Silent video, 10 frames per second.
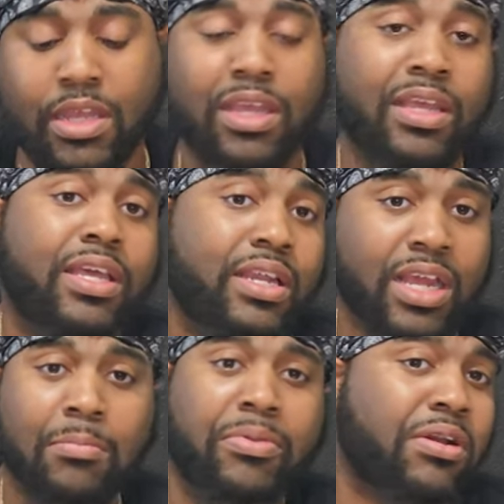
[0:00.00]
and hit
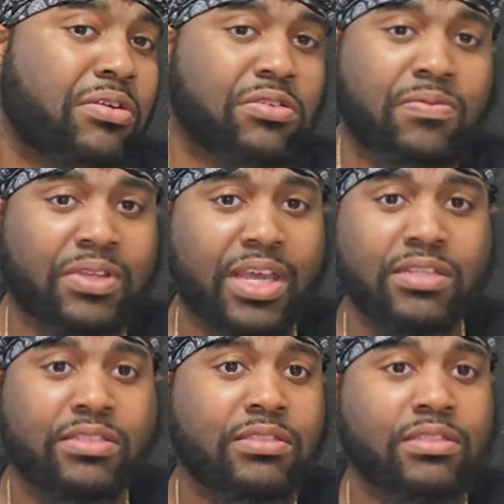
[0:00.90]
that bell
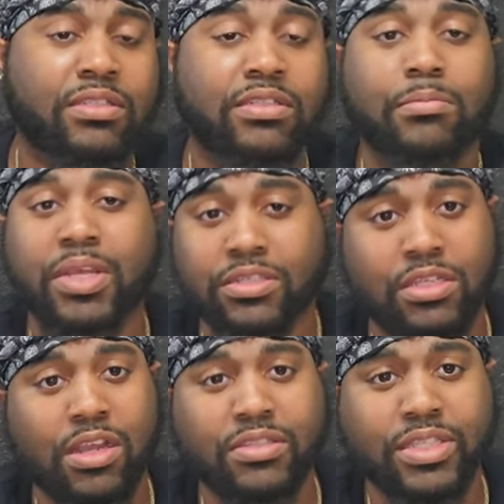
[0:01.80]
notification. Make
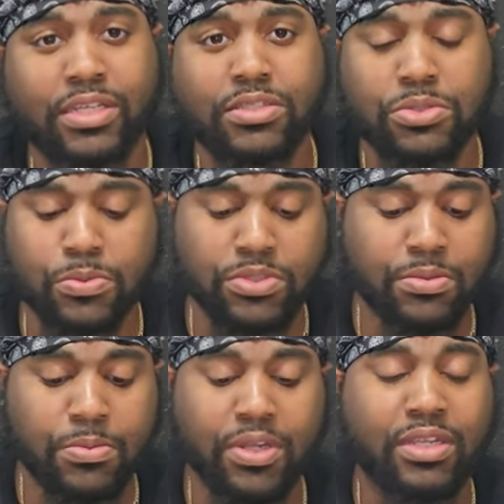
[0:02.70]
sure y'all stay in tune
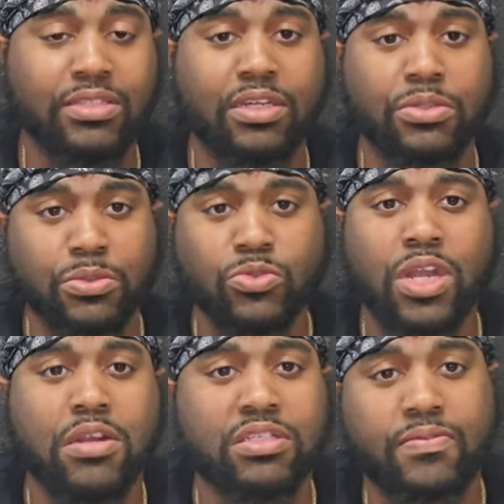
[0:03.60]
with your boy, because I do
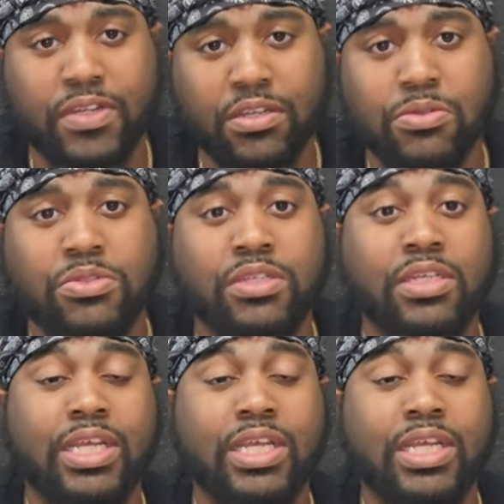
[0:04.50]
drop these videos